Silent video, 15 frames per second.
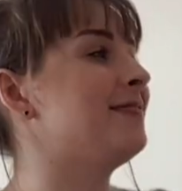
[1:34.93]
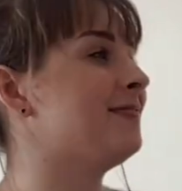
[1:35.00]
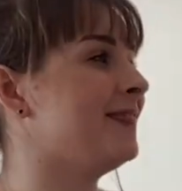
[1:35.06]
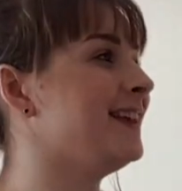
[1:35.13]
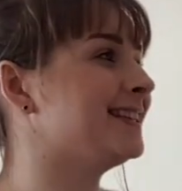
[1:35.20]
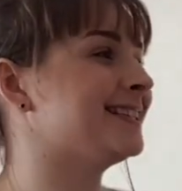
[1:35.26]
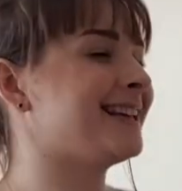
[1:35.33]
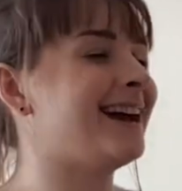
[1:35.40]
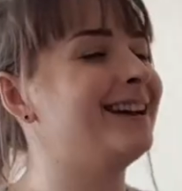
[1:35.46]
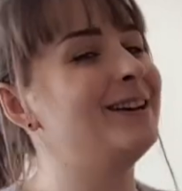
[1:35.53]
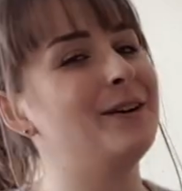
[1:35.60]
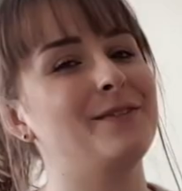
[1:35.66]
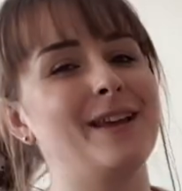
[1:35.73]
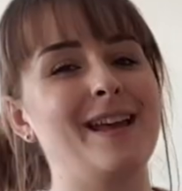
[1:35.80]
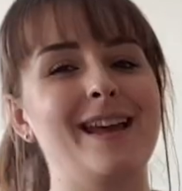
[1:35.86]
This guy
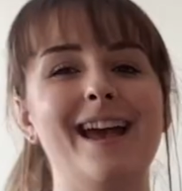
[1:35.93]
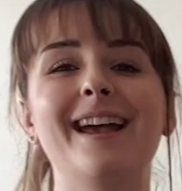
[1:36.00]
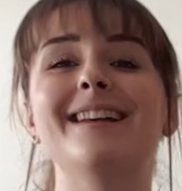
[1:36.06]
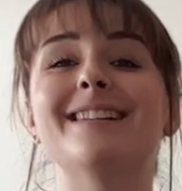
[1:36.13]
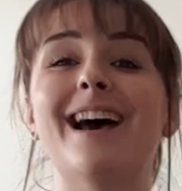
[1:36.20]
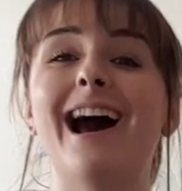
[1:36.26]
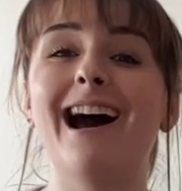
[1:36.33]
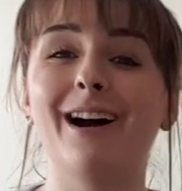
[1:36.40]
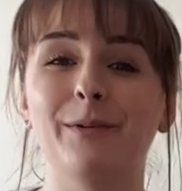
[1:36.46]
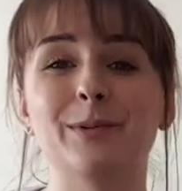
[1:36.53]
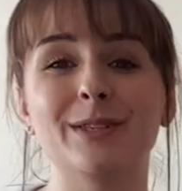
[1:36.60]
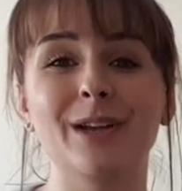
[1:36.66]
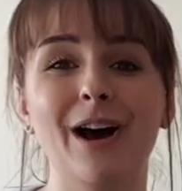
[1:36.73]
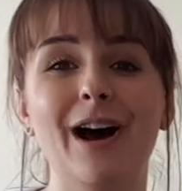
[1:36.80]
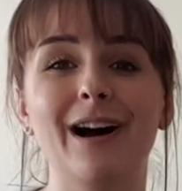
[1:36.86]
over here is a
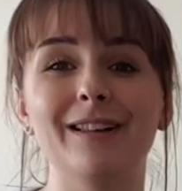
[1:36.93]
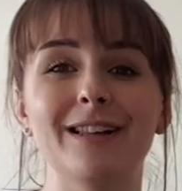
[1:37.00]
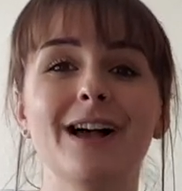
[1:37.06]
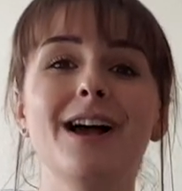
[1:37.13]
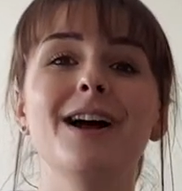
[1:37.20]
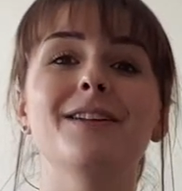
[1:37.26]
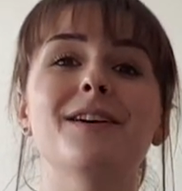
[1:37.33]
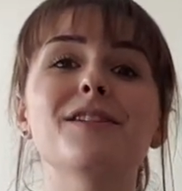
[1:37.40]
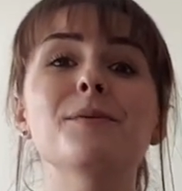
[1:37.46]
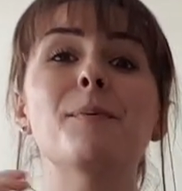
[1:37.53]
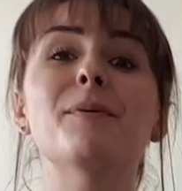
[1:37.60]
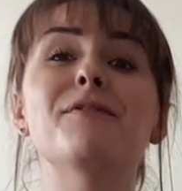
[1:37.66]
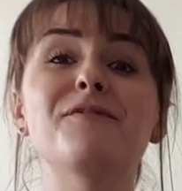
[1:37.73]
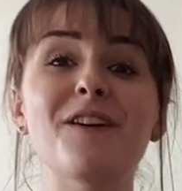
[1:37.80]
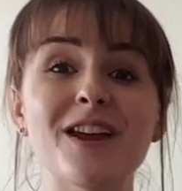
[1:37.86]
housecarl. They're the
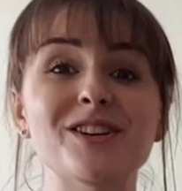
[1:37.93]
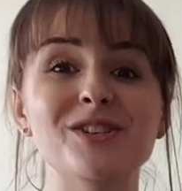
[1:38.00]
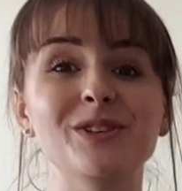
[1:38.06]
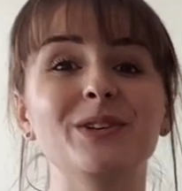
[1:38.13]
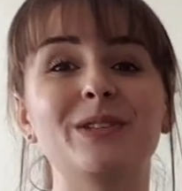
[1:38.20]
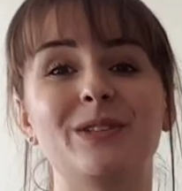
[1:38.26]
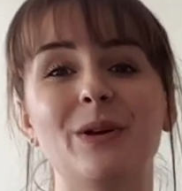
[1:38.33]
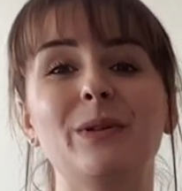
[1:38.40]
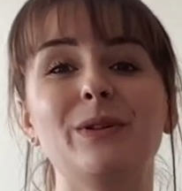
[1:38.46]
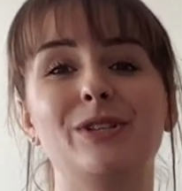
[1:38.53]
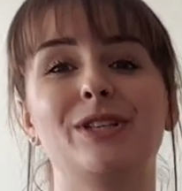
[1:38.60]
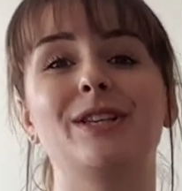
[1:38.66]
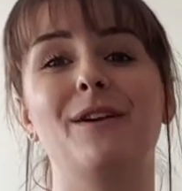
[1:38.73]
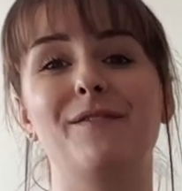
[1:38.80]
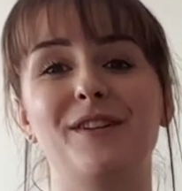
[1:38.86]
professional
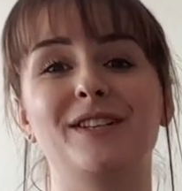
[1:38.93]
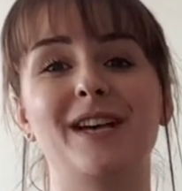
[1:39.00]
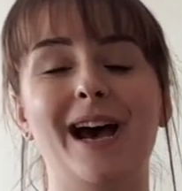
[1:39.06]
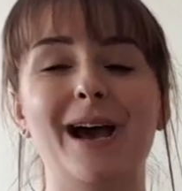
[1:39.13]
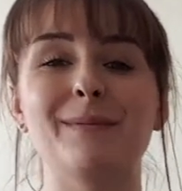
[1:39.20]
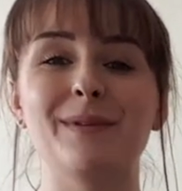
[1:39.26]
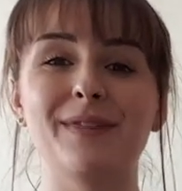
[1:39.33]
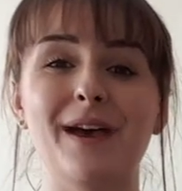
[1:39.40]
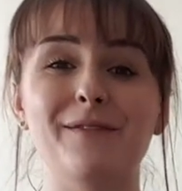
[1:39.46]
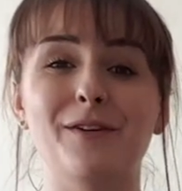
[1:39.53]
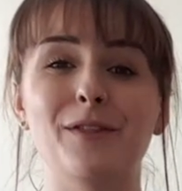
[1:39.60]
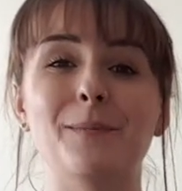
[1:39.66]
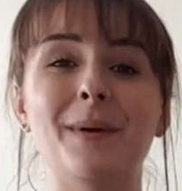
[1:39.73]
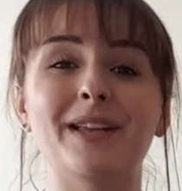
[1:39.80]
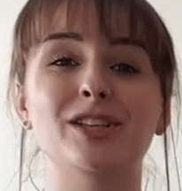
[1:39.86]
soldiers of the time and
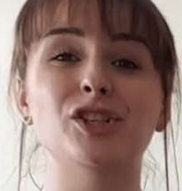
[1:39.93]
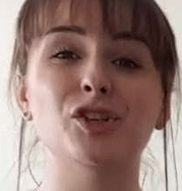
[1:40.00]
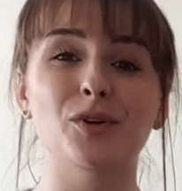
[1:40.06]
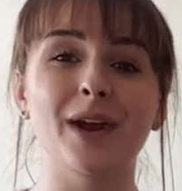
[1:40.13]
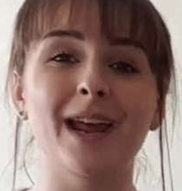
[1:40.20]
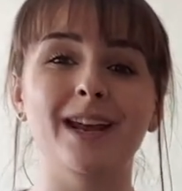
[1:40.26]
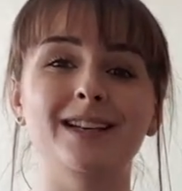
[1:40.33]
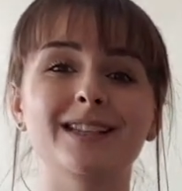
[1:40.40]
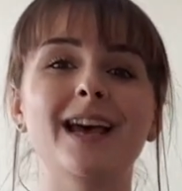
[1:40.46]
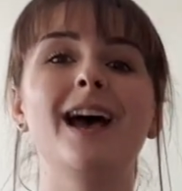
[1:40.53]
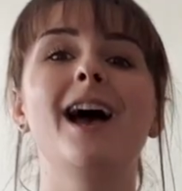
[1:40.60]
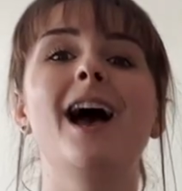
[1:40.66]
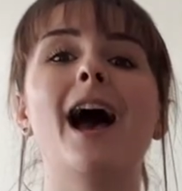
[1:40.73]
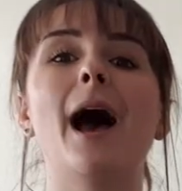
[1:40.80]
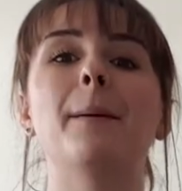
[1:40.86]
therefore the best trained
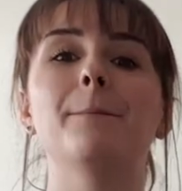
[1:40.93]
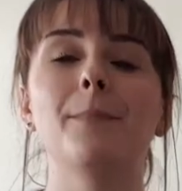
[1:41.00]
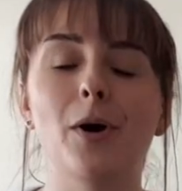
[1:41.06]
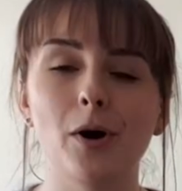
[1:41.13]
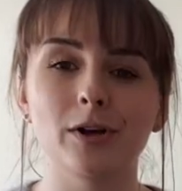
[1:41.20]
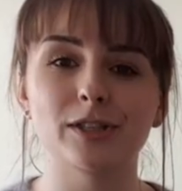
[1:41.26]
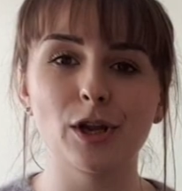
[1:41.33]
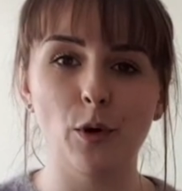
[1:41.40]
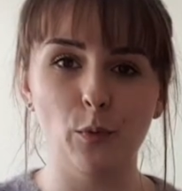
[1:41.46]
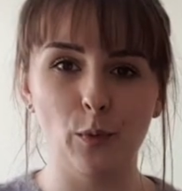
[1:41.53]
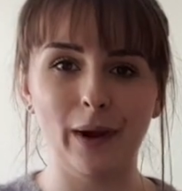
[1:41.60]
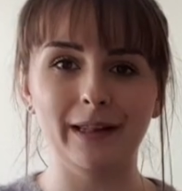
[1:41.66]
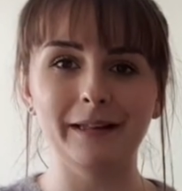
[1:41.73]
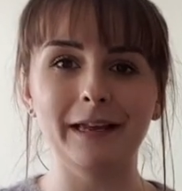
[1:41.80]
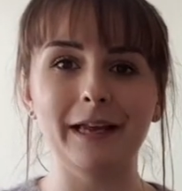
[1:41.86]
and most
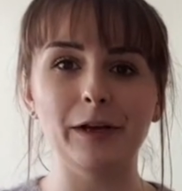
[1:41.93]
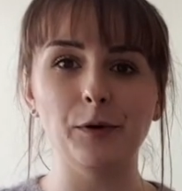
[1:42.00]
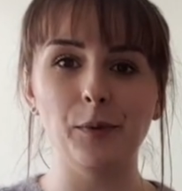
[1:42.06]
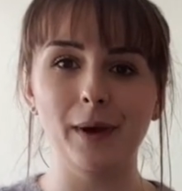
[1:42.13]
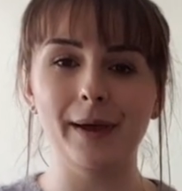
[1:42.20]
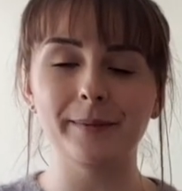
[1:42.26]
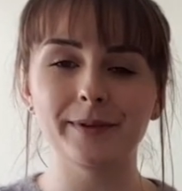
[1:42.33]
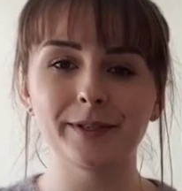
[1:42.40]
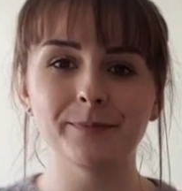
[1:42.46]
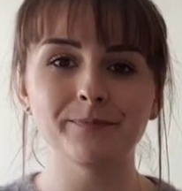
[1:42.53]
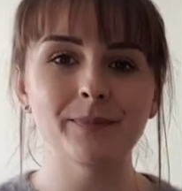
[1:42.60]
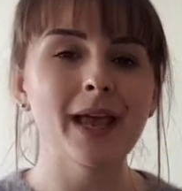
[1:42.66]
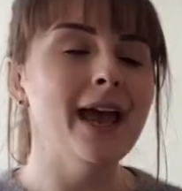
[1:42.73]
well equipped.